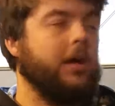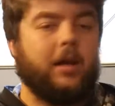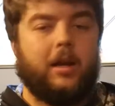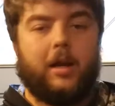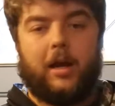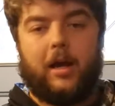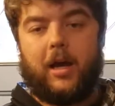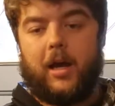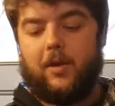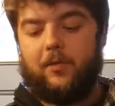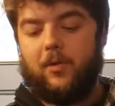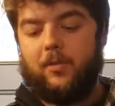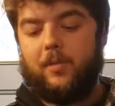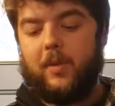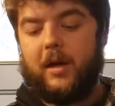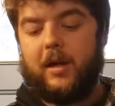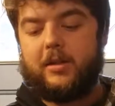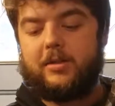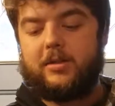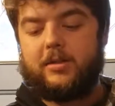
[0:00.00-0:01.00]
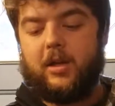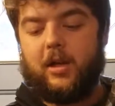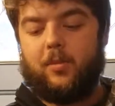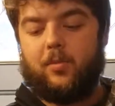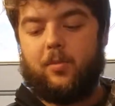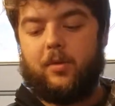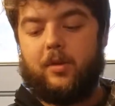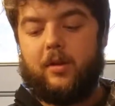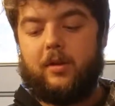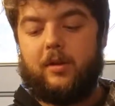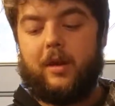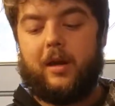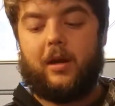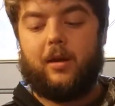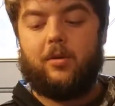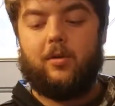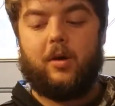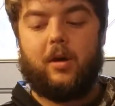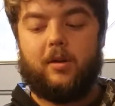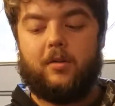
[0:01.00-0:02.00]
I have it matched up with a
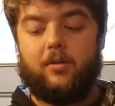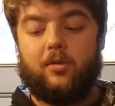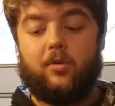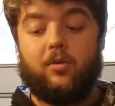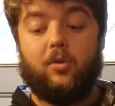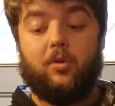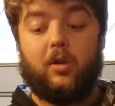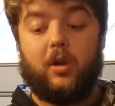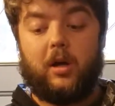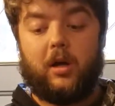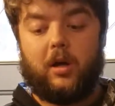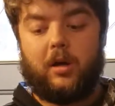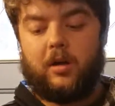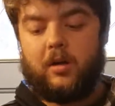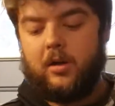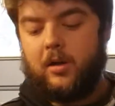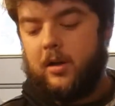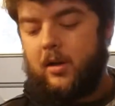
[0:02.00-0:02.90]
Daiwa Tatula.